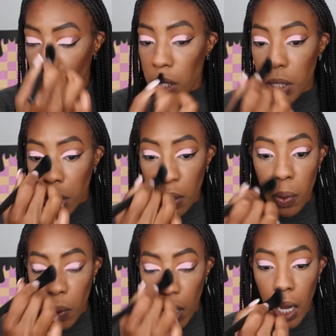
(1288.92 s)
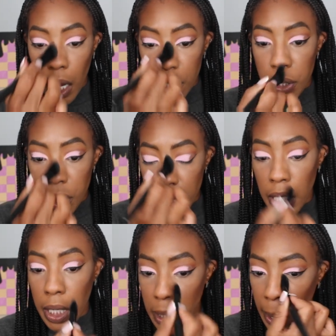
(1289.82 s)
you know,
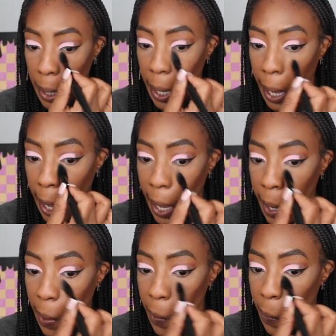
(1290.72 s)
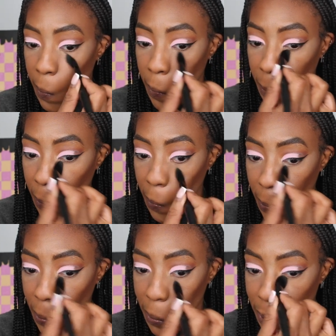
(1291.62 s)
understanding how
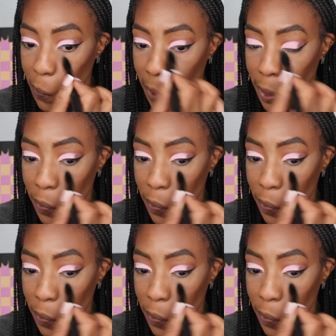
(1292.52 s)
you want